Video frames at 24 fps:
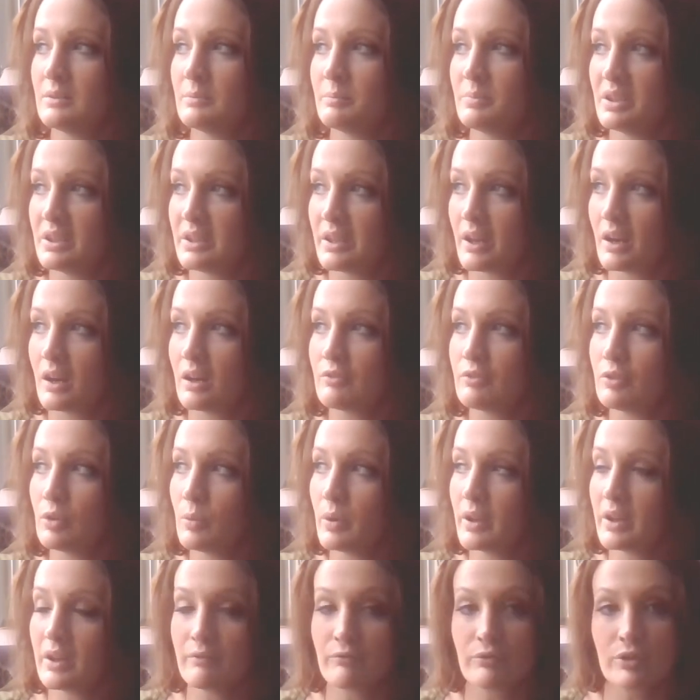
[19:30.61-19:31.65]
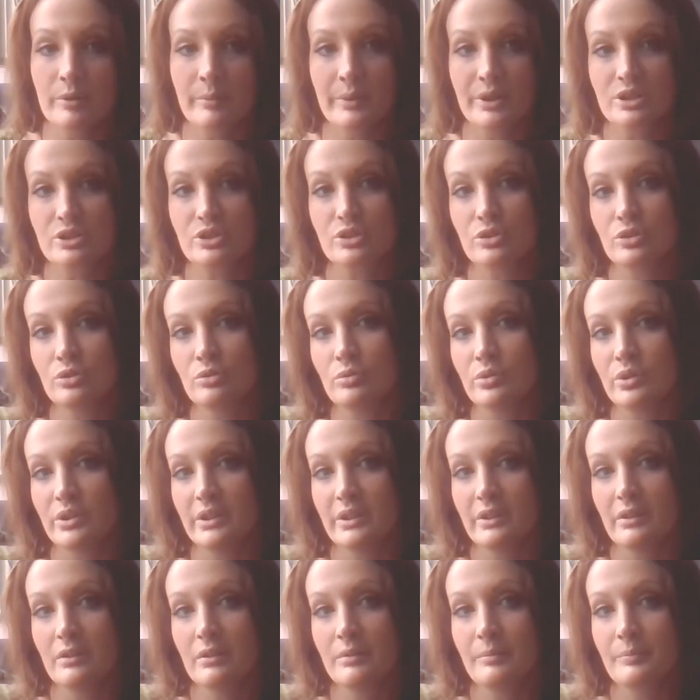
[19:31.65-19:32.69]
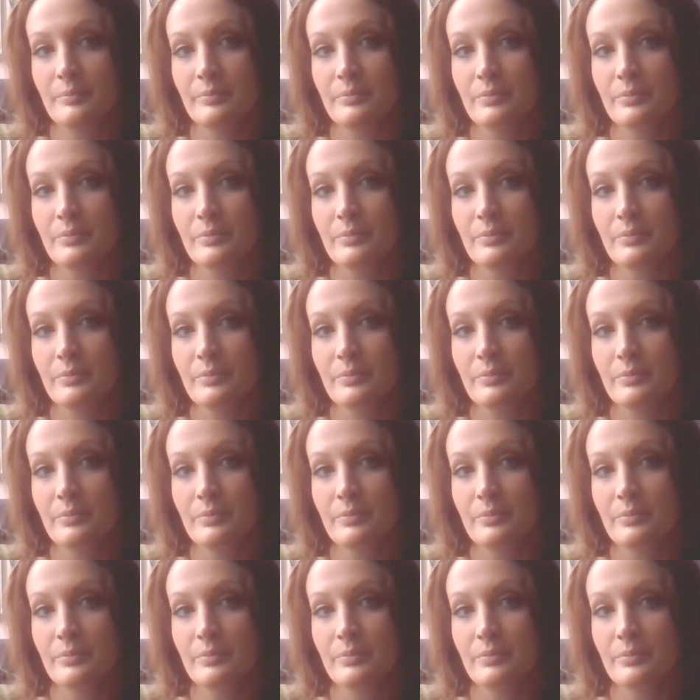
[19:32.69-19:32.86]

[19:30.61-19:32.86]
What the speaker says: be careful what information you read,